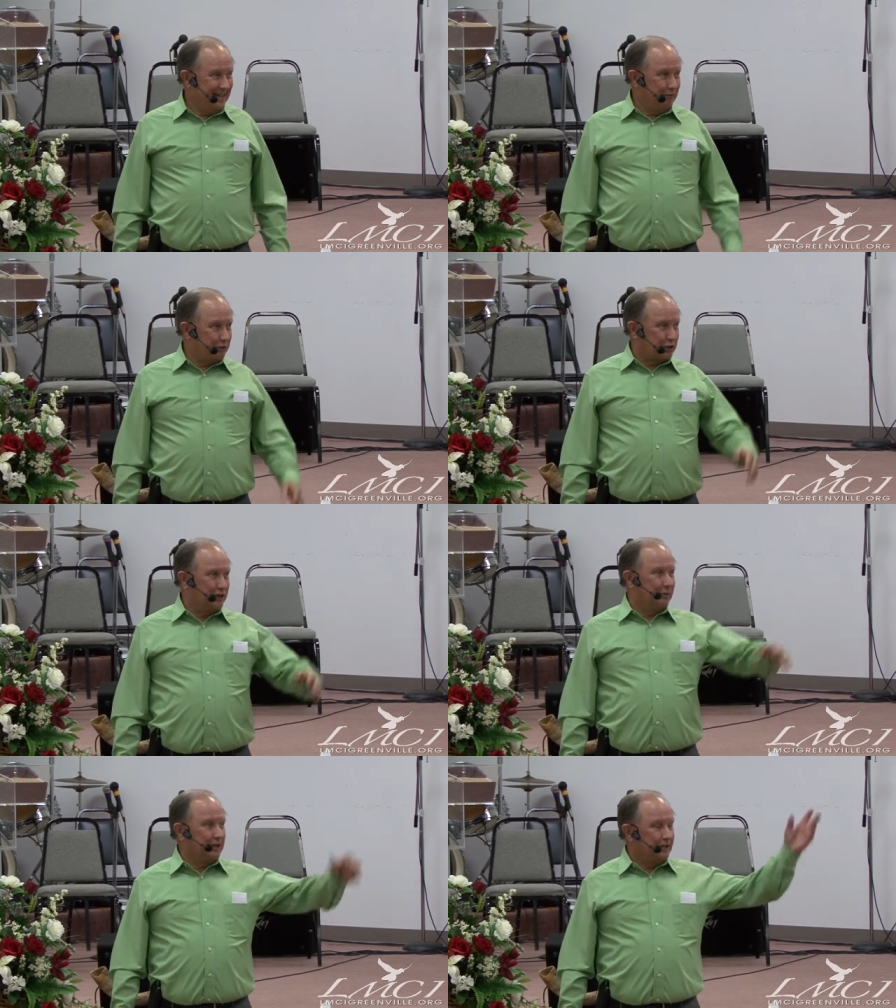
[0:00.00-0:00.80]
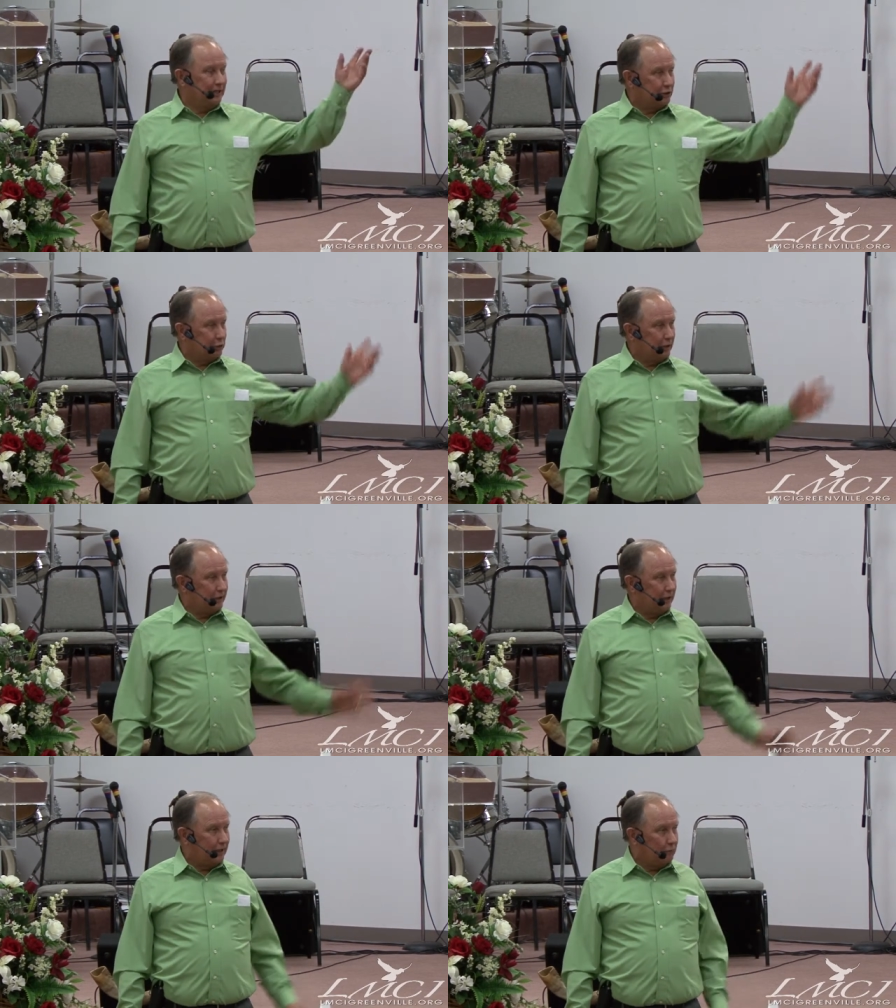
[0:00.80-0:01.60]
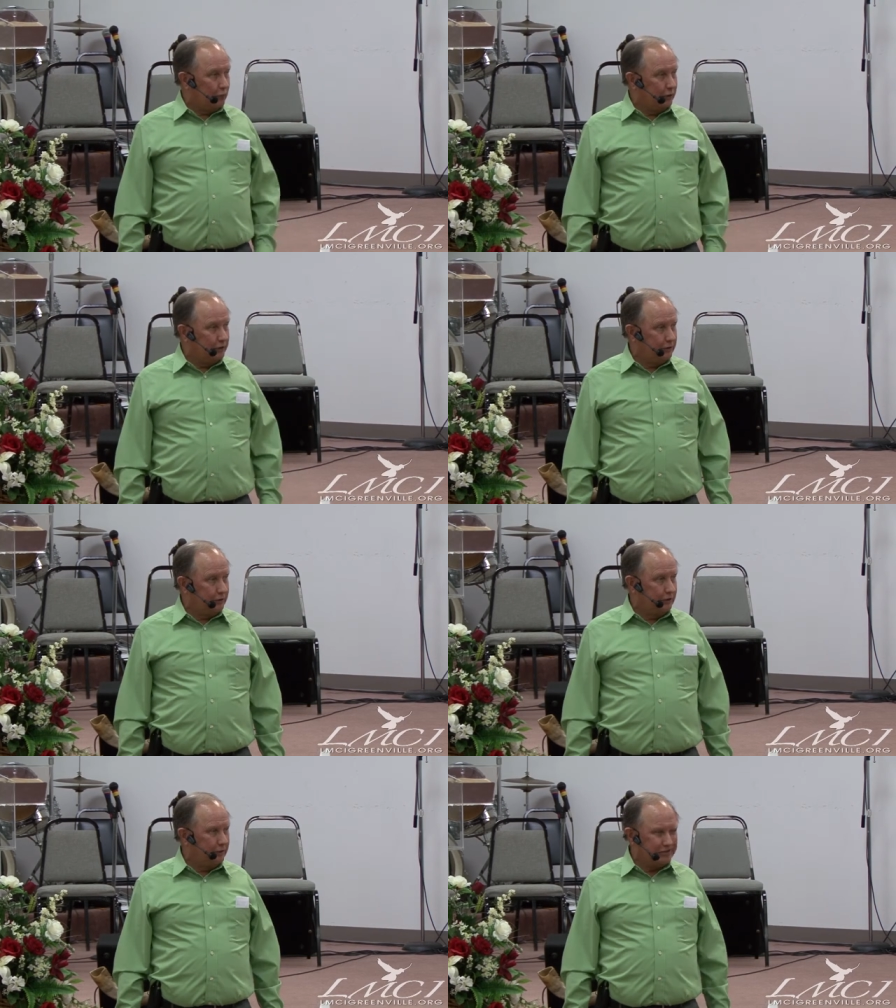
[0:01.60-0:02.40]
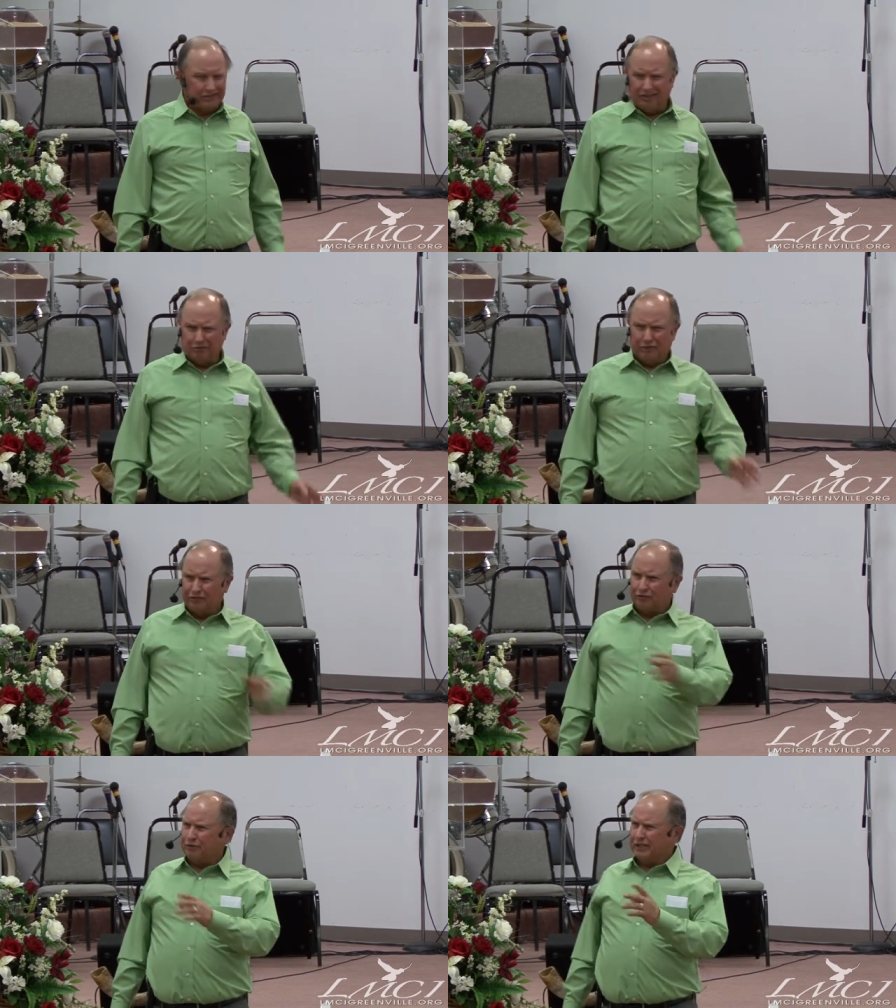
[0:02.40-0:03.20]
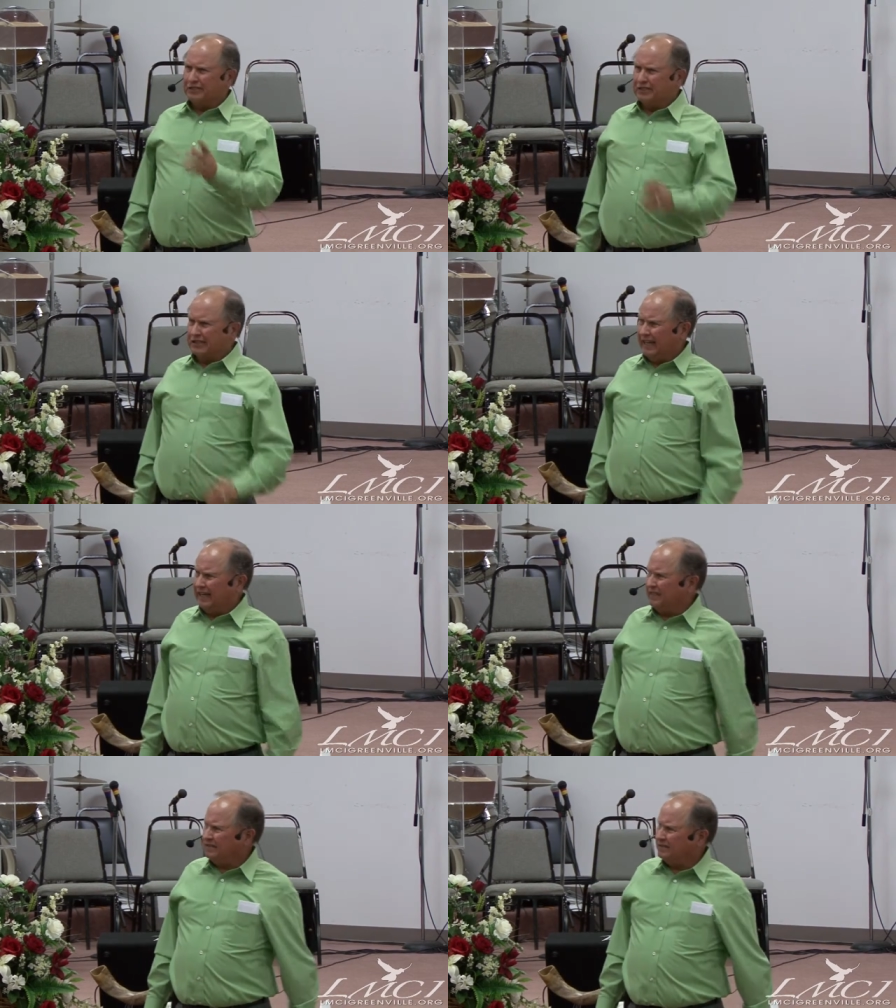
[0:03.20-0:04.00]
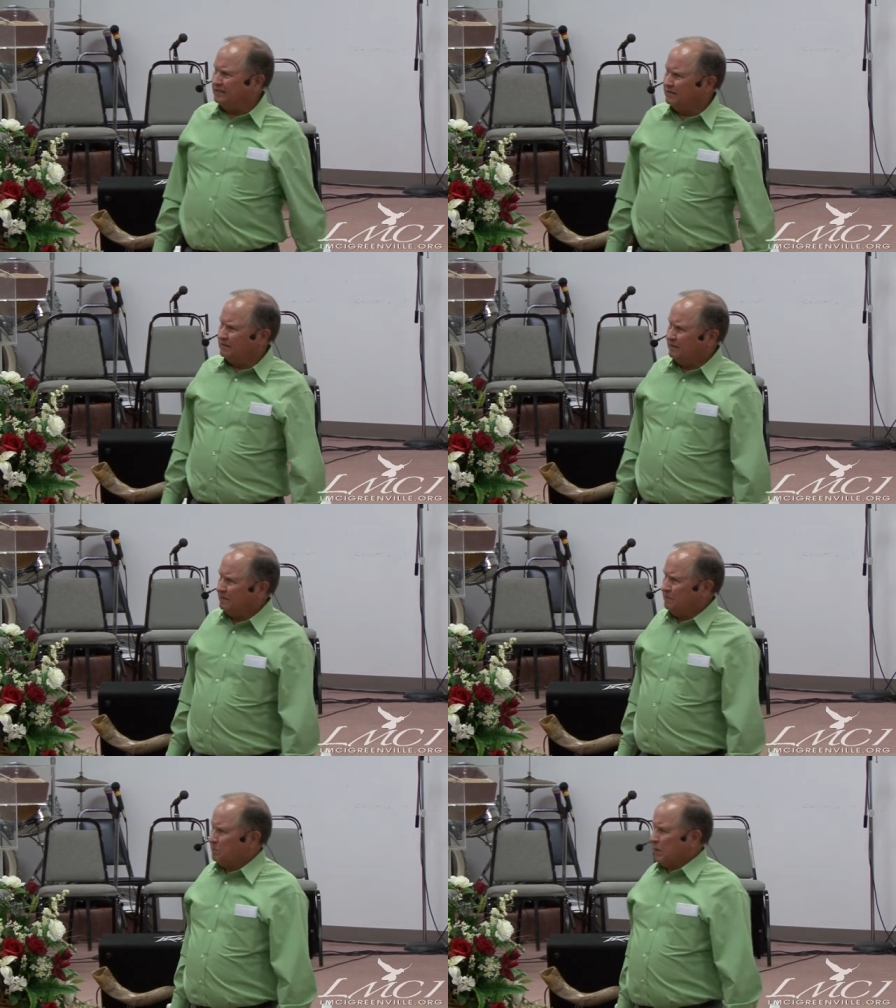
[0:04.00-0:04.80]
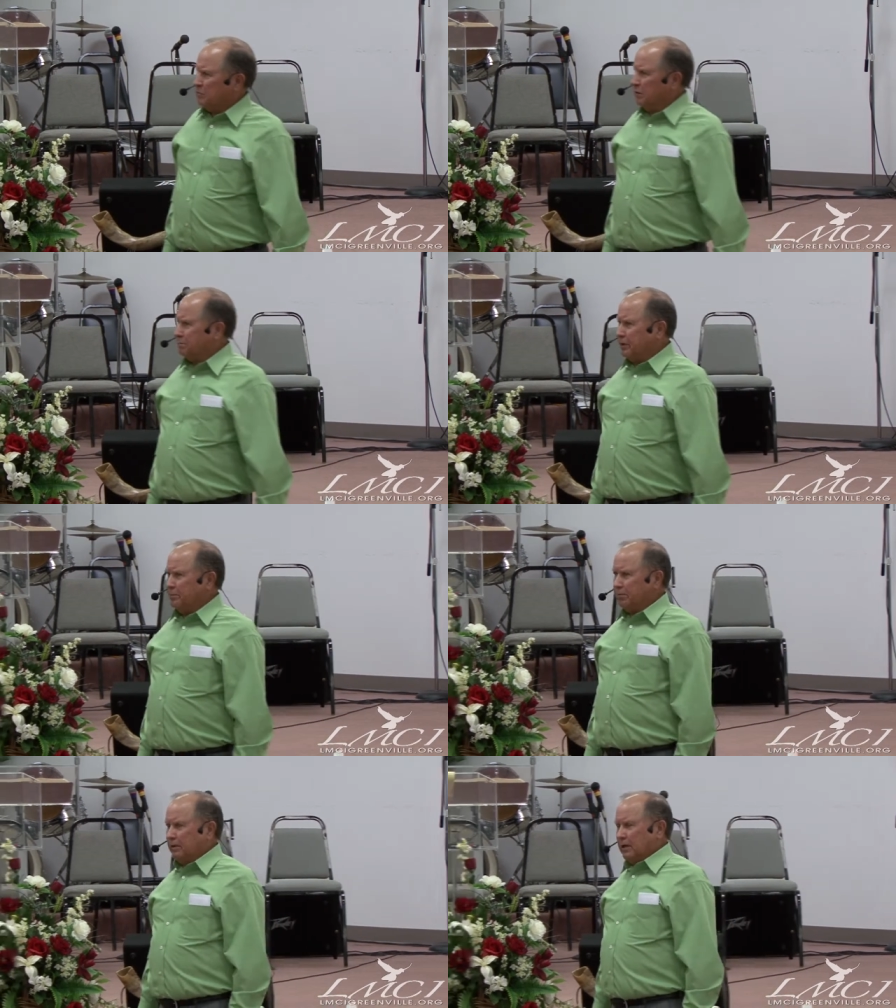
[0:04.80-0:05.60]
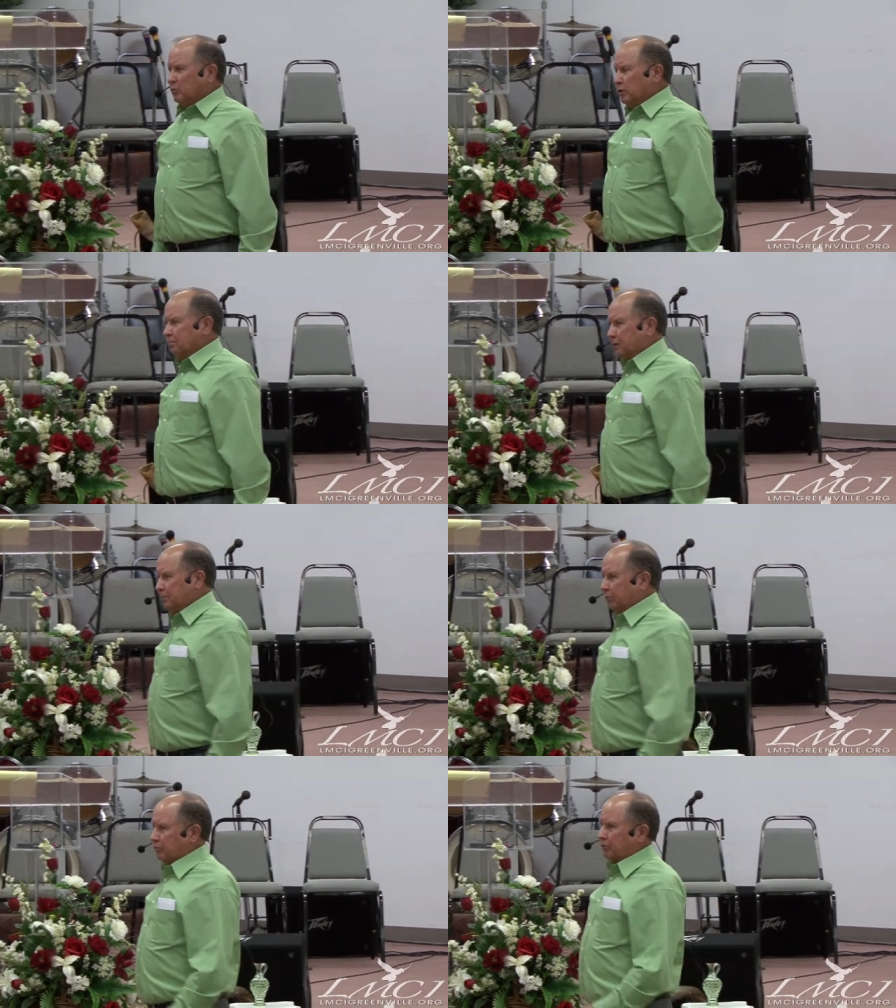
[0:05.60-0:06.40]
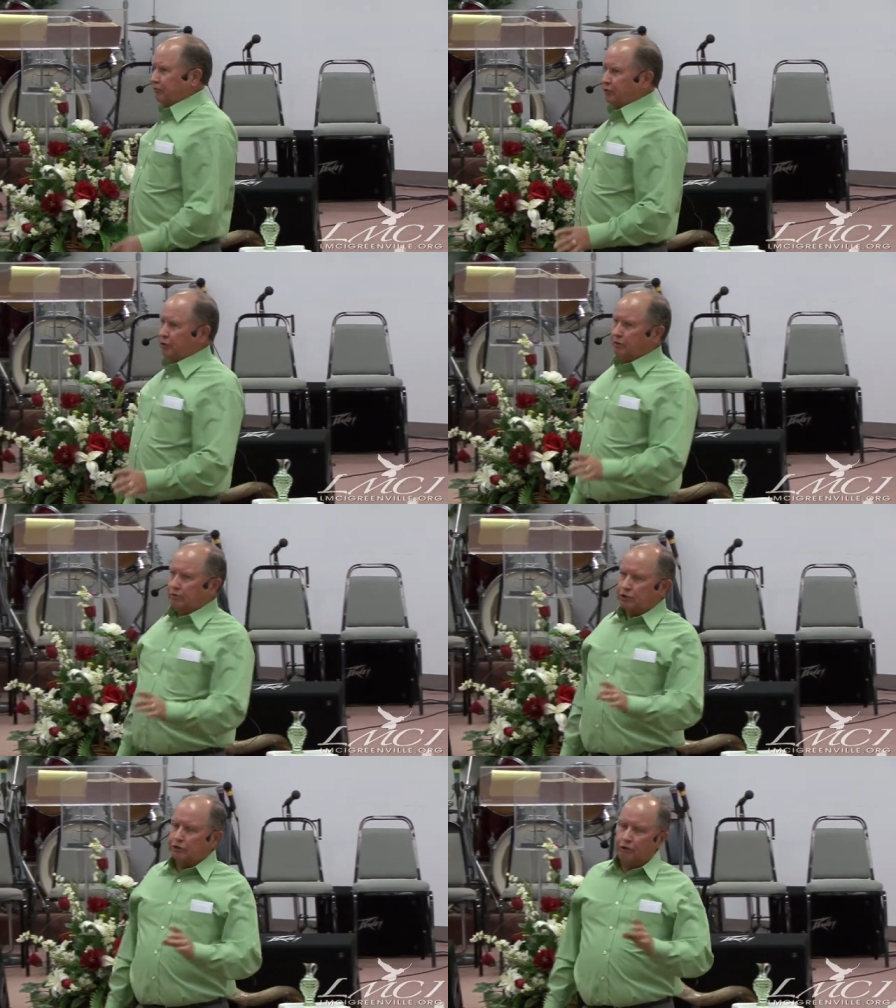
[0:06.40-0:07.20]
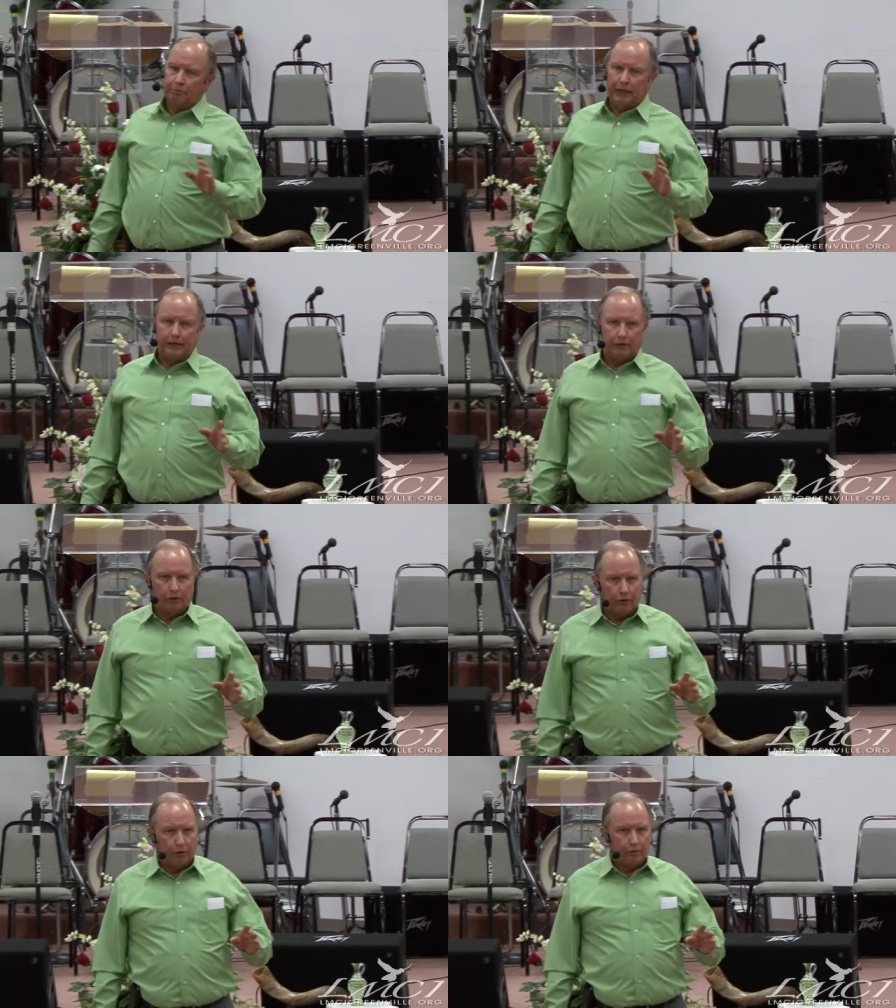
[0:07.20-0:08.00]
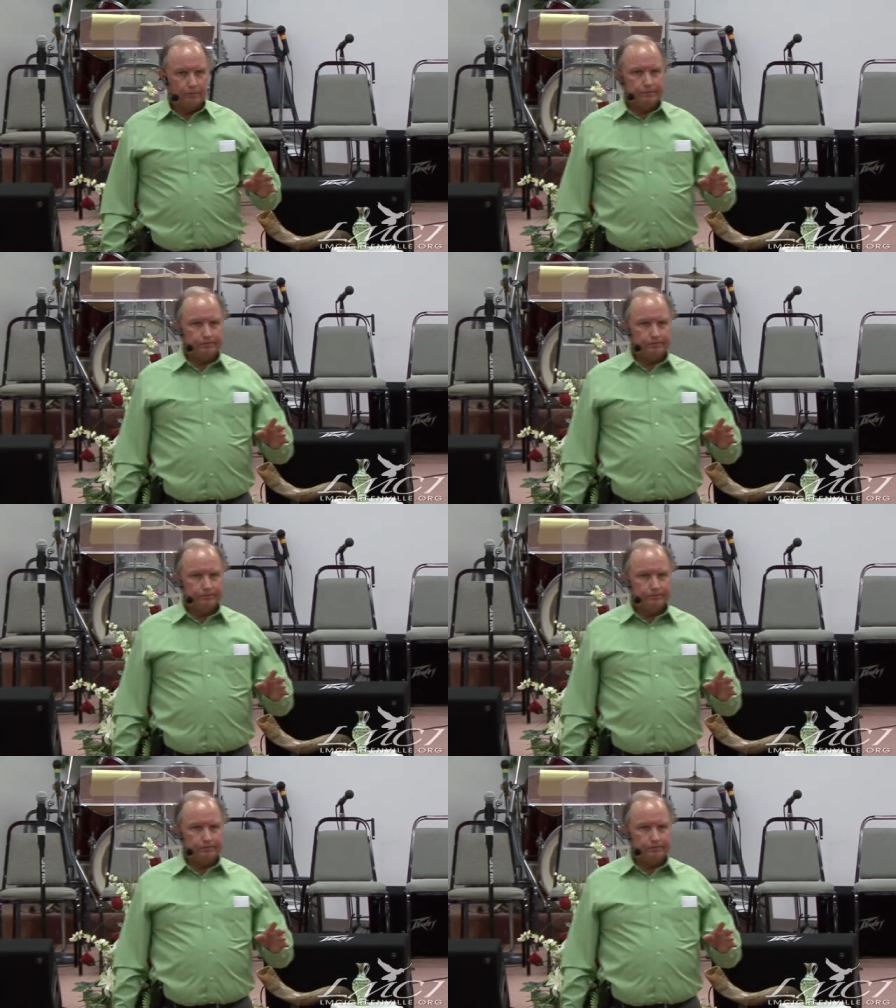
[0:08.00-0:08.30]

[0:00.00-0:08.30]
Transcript: he was coming against what God wanted to do. It's no different than today. When people, when people refuse to obey the Lord,